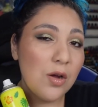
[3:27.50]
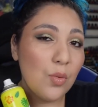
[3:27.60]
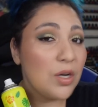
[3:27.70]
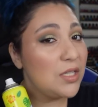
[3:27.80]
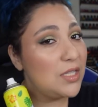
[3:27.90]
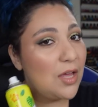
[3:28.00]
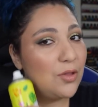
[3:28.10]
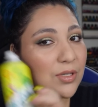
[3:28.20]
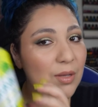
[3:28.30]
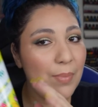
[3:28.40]
we're gonna see how
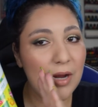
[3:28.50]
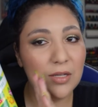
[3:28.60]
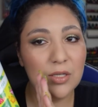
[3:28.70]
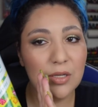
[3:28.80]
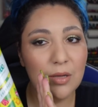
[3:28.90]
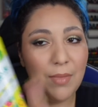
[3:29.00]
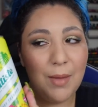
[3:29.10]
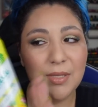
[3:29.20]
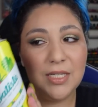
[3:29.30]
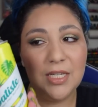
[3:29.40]
those compare to
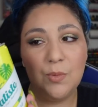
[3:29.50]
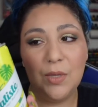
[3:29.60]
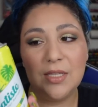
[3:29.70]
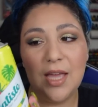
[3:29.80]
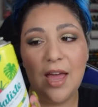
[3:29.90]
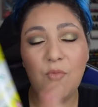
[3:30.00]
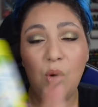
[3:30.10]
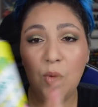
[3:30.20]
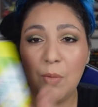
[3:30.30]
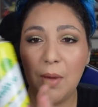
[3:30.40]
my Batiste because I have
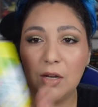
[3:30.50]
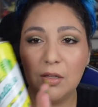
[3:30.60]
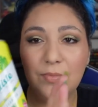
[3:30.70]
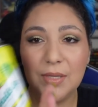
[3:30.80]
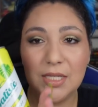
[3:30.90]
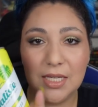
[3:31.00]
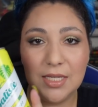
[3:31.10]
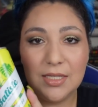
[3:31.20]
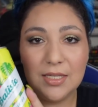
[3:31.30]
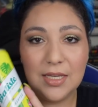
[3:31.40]
one more bottle of
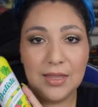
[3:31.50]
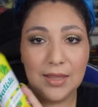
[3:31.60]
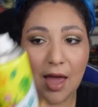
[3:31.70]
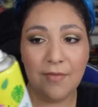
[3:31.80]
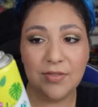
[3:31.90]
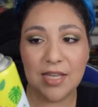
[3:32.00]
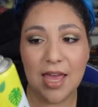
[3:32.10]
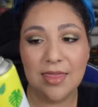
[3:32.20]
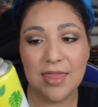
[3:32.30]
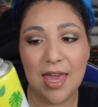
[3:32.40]
Batiste left
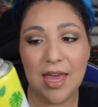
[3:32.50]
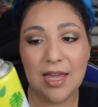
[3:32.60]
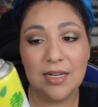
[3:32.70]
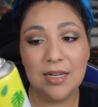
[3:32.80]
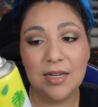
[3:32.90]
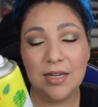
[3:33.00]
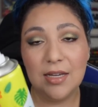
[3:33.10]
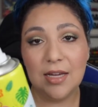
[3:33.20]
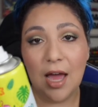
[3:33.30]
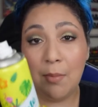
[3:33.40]
and then
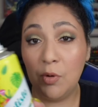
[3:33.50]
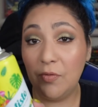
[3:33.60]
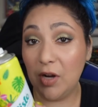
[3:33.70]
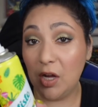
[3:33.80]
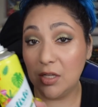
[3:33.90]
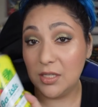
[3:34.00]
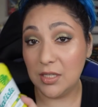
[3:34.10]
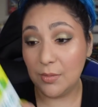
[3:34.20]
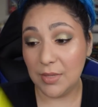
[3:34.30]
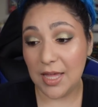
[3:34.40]
I'm moving on to
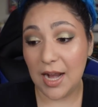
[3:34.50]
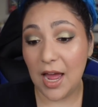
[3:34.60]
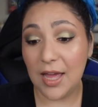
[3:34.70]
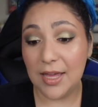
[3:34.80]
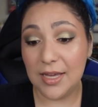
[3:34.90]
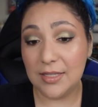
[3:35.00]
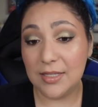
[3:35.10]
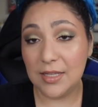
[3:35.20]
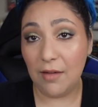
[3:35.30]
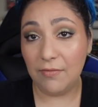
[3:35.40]
some of that high-end
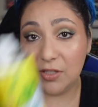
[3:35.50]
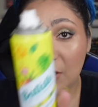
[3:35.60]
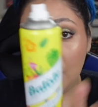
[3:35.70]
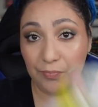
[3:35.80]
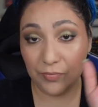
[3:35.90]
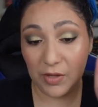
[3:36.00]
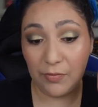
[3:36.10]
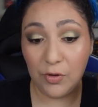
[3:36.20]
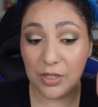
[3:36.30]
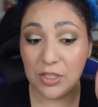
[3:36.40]
stuff. So
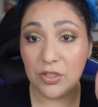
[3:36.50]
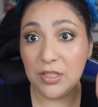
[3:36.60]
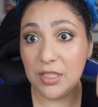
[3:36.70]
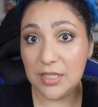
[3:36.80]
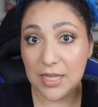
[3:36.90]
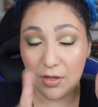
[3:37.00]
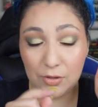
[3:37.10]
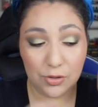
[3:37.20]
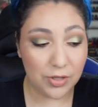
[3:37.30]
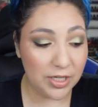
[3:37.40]
if you're interested to see how
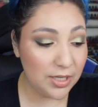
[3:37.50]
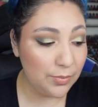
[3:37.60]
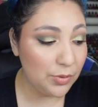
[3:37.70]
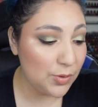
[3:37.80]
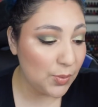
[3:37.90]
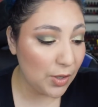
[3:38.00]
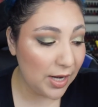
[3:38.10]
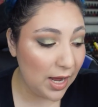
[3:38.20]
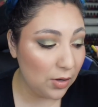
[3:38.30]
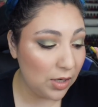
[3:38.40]
those dry shampoos work
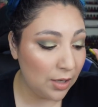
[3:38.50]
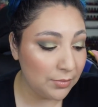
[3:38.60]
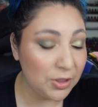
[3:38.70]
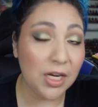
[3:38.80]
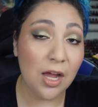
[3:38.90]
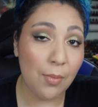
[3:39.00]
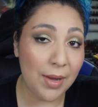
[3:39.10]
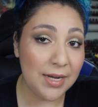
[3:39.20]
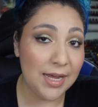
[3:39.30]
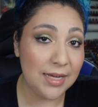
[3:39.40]
out, um, check out
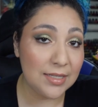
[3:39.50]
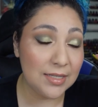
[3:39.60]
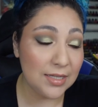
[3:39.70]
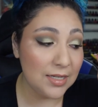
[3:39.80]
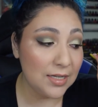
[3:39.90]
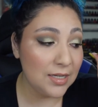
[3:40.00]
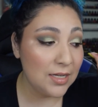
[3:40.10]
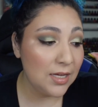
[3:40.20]
my next uh,